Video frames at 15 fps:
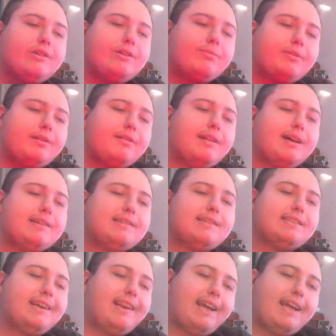he realizes
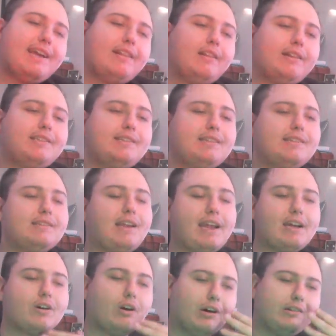that, hey, this is a
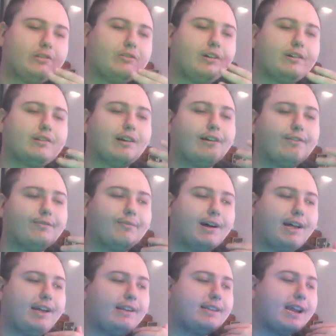construct of
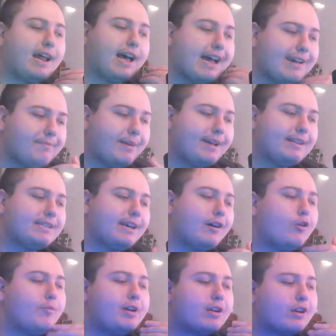mine that I made to
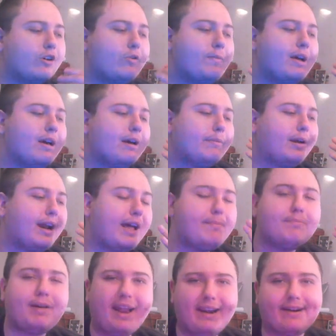help me cope, but I'm
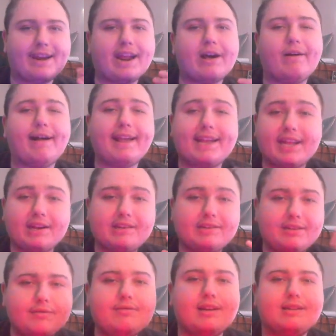better now. I can
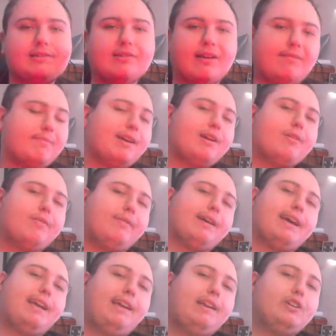do this on my own.
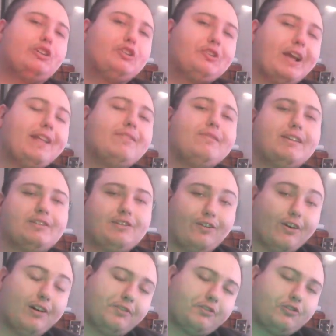I can shed this
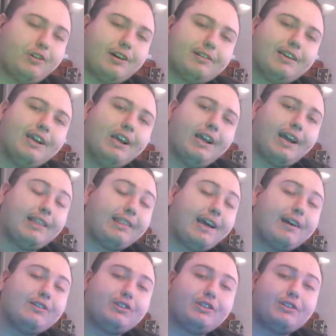construct and
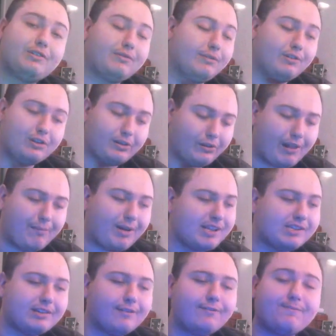not just, just let
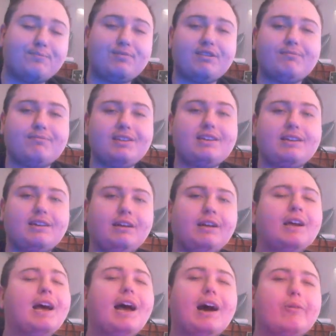myself be me.
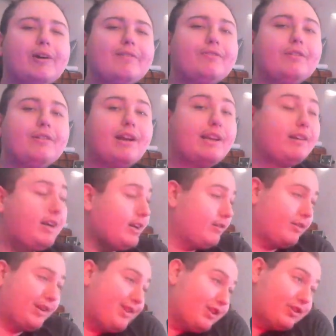However, and, and,
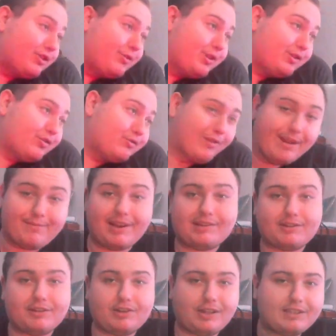and listen, this is a great
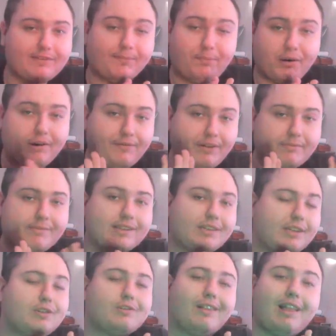message. That's a perfect
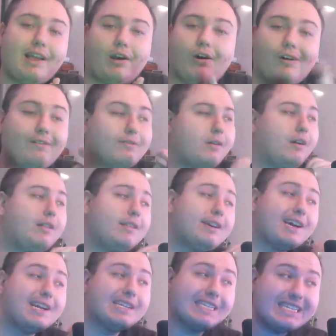message. Like overall, the
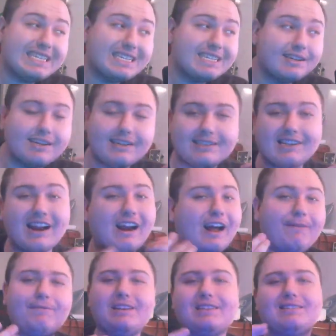idea is that
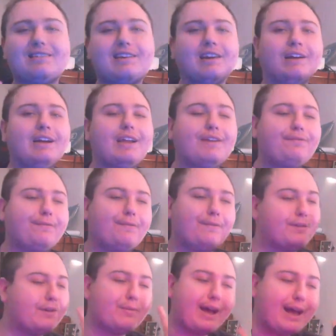obviously if
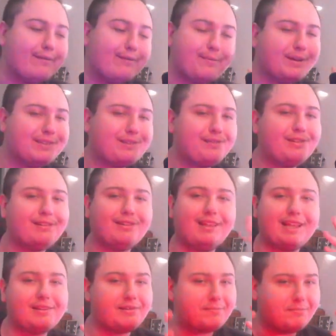you have a mental,
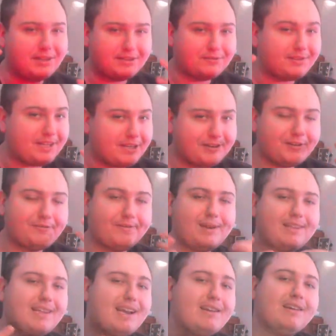like mental issue
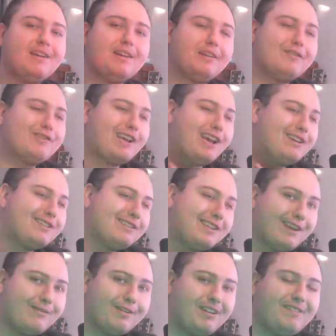like that, you can't just
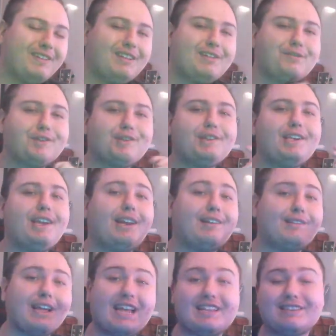get rid of it usually. And
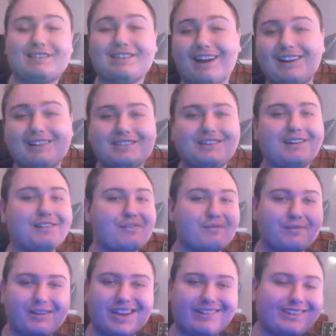that sucks, you know,
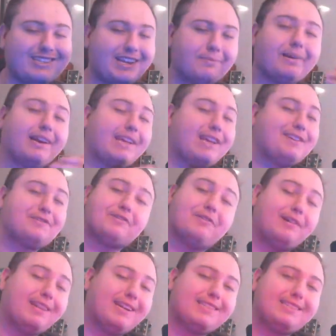you have to take medication.
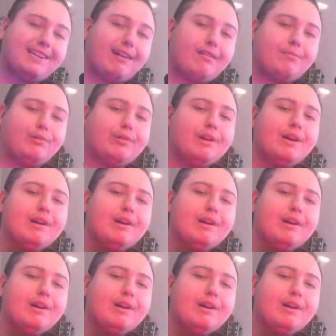All that is terrible.